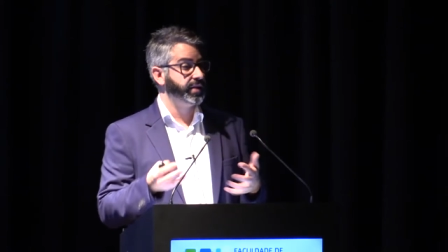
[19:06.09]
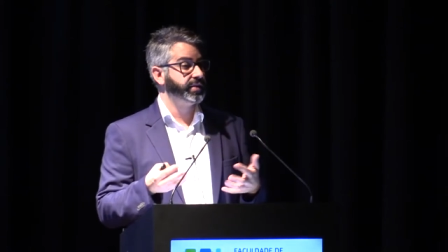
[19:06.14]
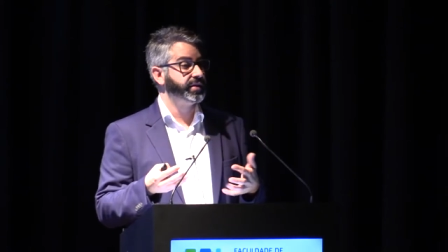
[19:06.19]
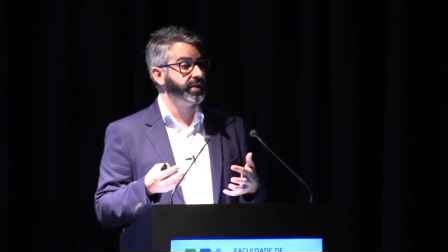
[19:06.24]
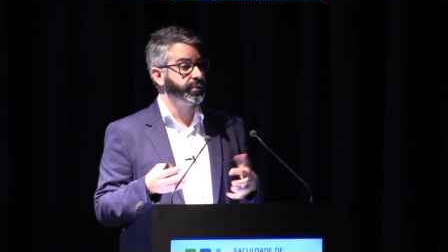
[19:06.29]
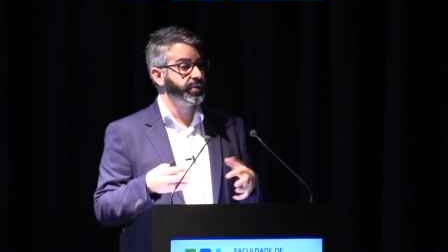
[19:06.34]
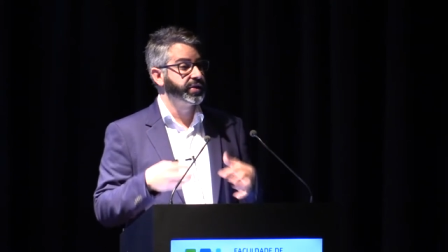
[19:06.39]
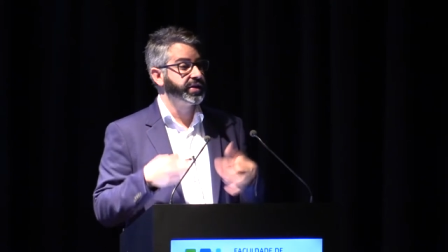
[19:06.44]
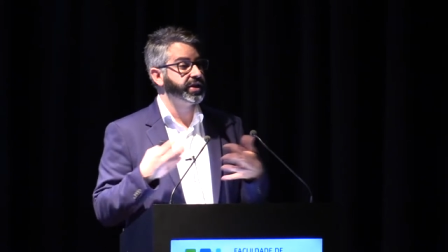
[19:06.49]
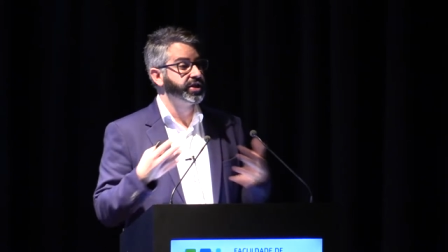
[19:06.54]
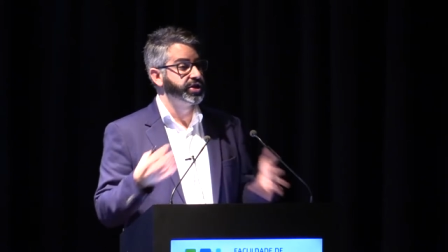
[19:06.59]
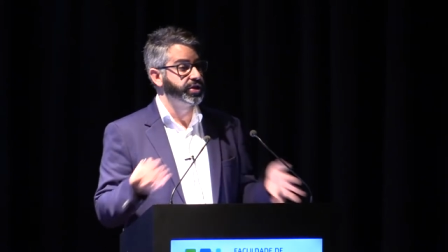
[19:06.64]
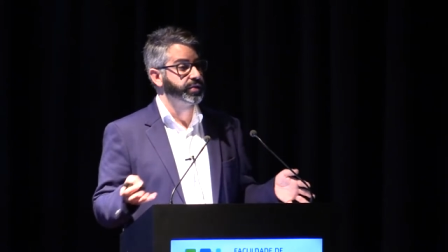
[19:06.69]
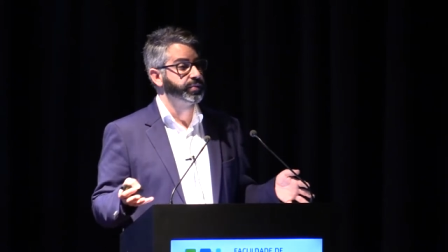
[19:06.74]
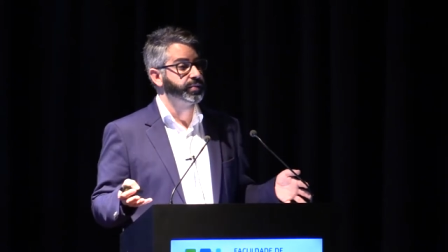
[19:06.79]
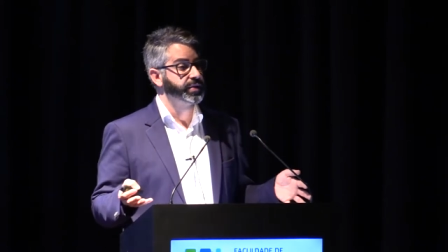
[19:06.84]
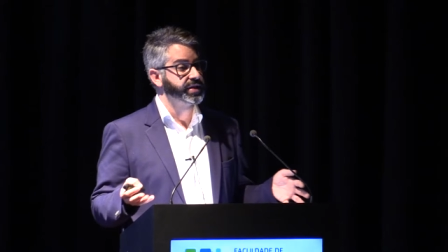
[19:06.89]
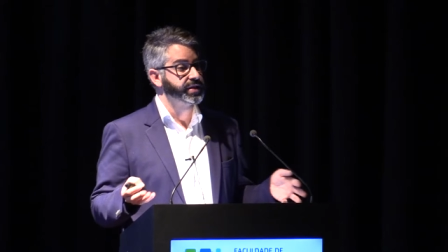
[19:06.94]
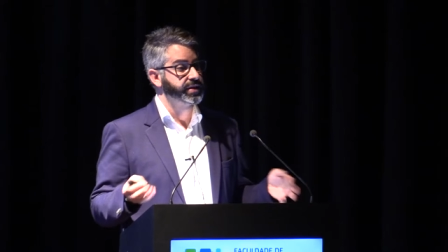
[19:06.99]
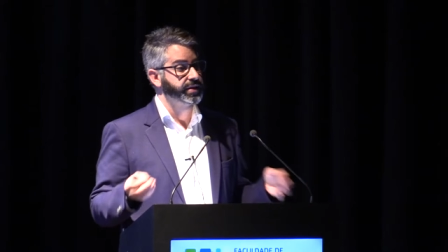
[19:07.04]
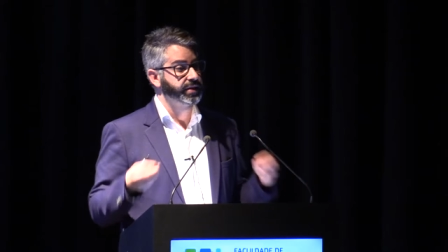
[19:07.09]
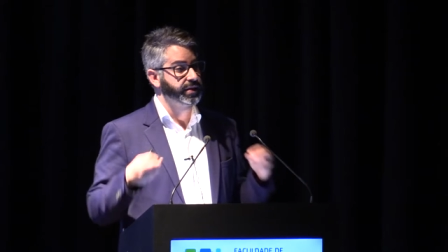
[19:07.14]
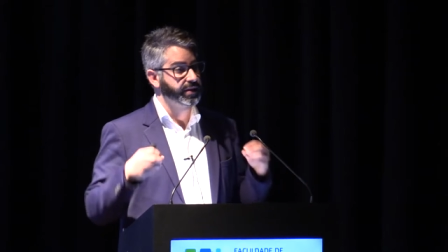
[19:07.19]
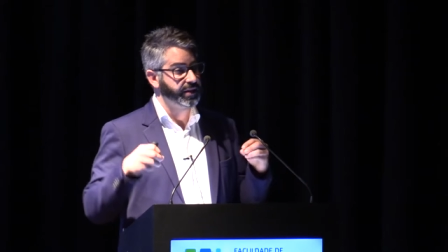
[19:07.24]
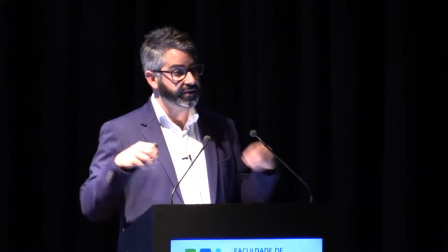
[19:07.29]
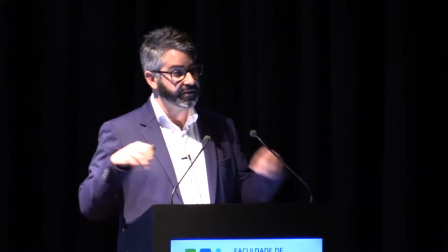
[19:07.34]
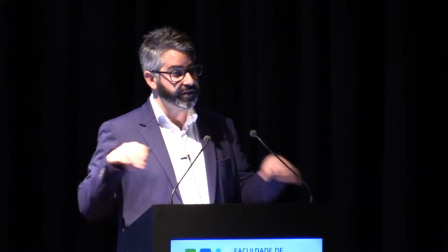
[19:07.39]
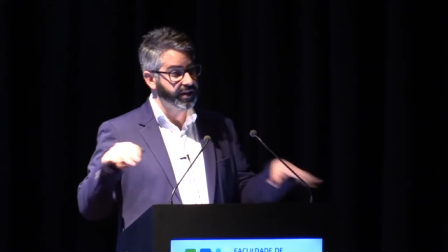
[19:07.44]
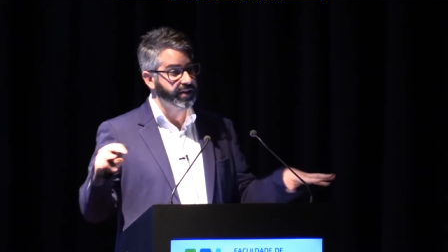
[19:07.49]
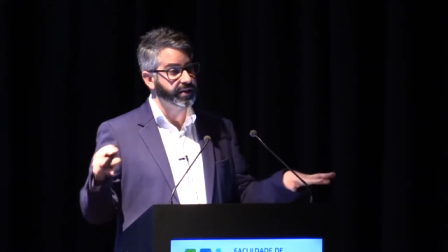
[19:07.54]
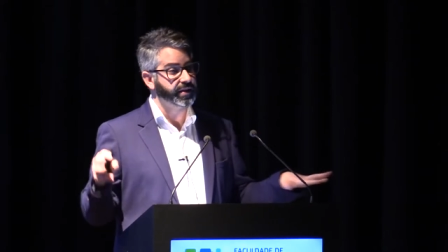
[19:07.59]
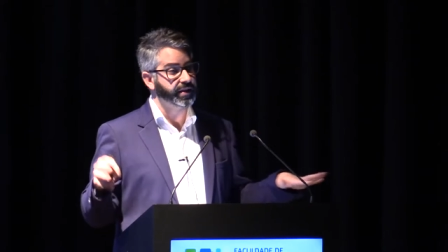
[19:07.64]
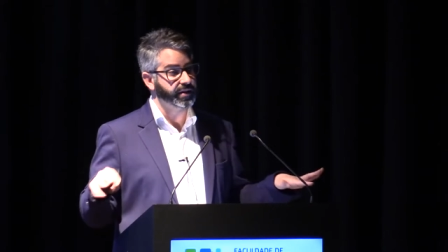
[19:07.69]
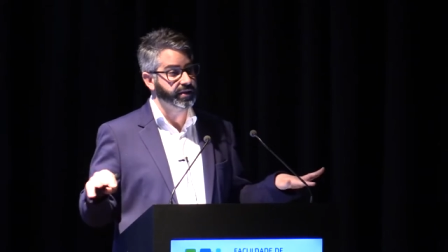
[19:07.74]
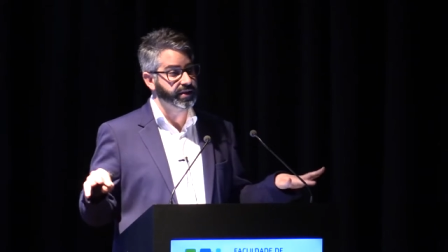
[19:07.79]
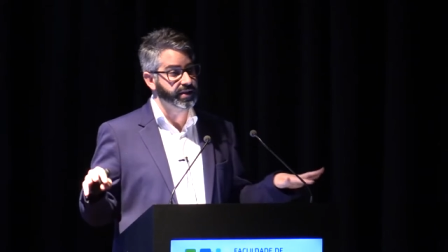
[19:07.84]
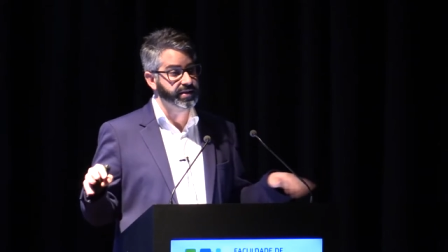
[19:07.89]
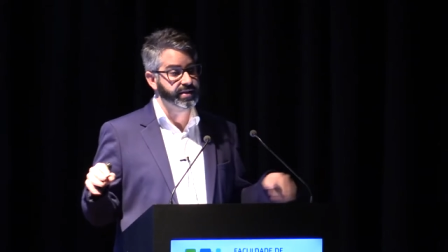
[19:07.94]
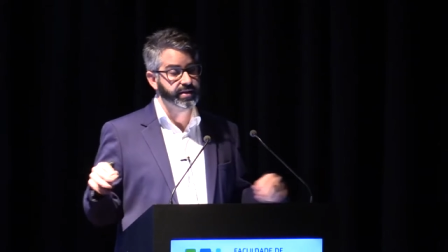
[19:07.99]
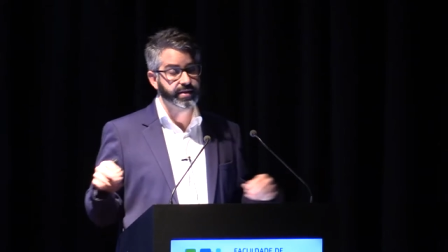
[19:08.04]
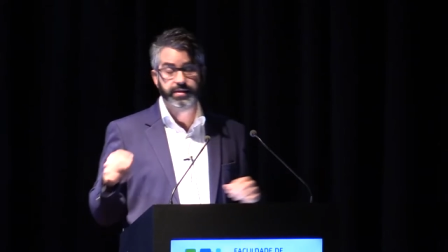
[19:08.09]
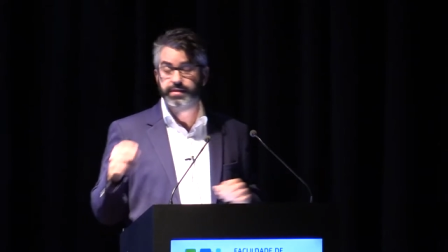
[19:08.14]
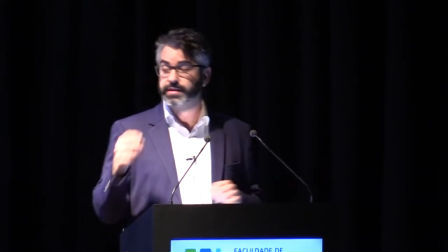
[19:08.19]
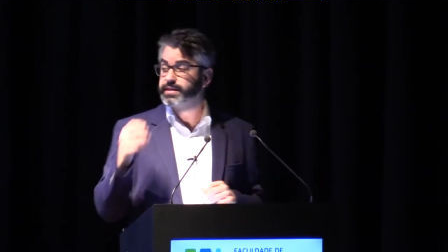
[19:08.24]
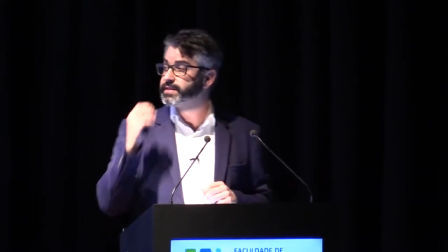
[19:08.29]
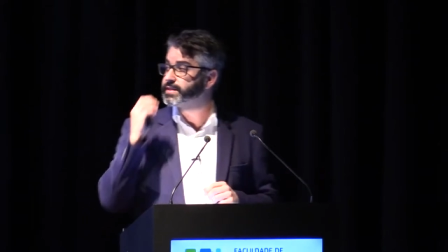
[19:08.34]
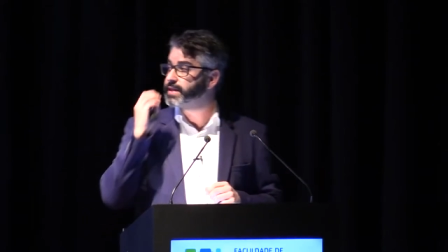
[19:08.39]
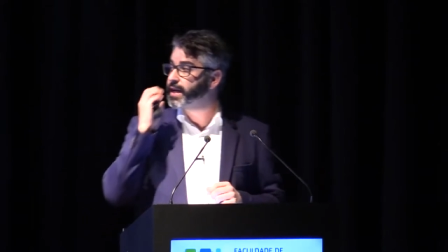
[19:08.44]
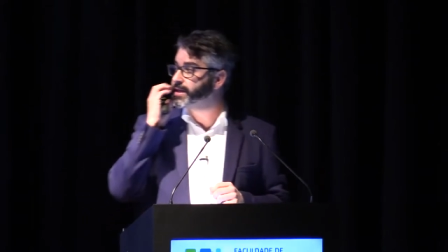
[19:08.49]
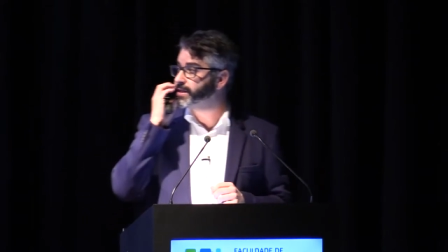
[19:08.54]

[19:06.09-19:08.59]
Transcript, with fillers: degradation was leaving these